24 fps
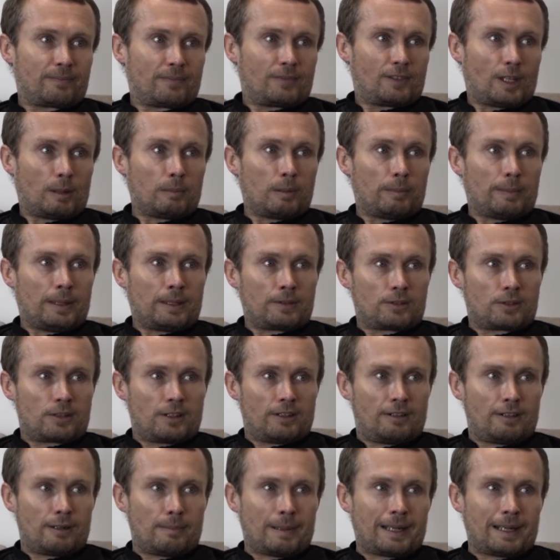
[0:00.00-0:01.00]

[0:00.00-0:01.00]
Double puncture at about